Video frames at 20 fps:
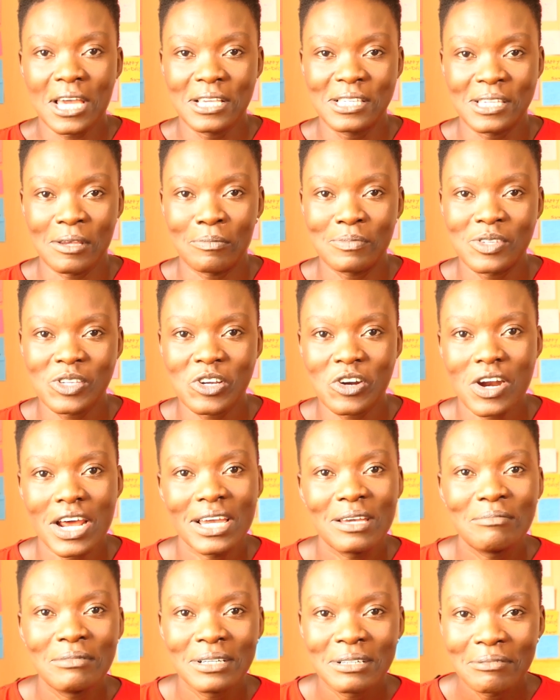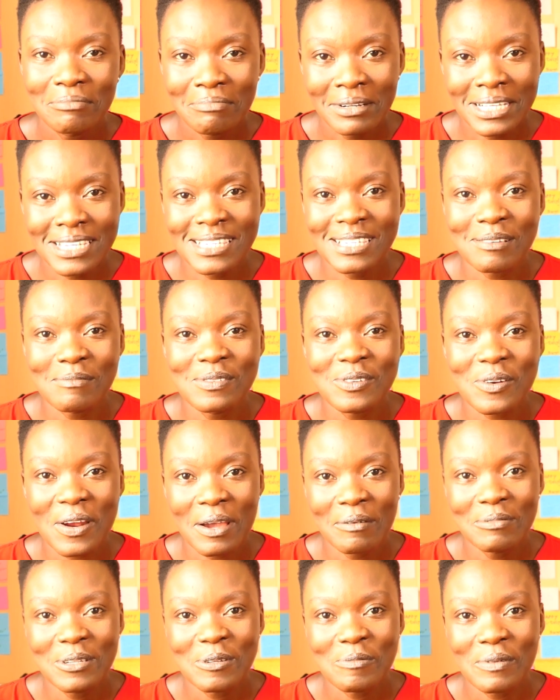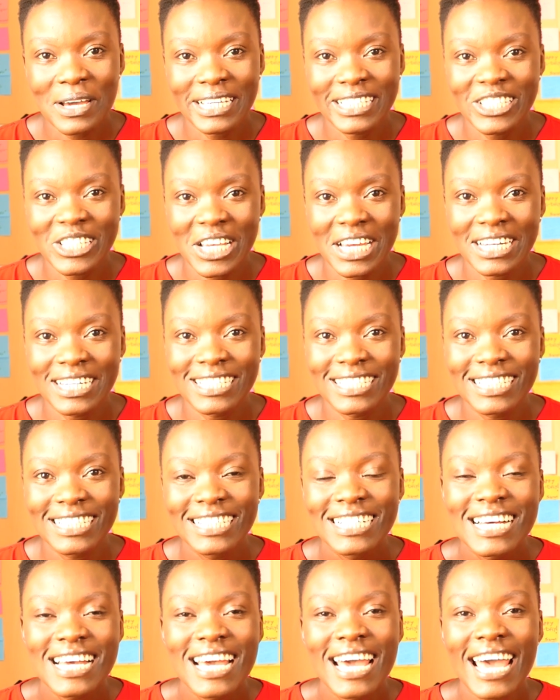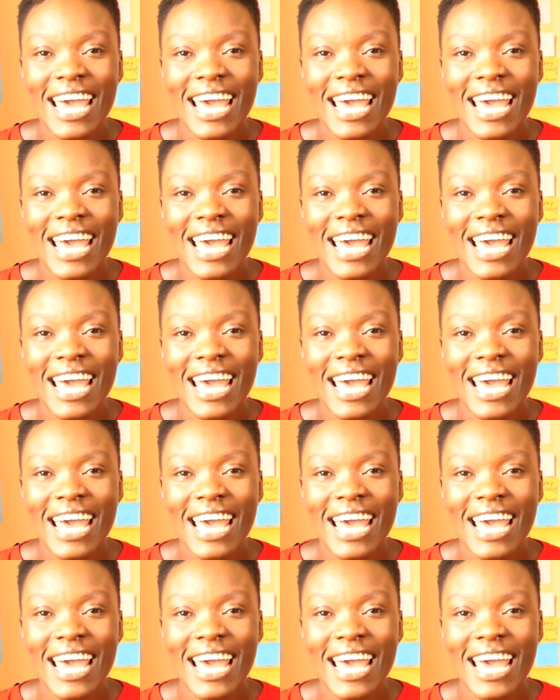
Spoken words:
Subscribe. Please subscribe to my channel.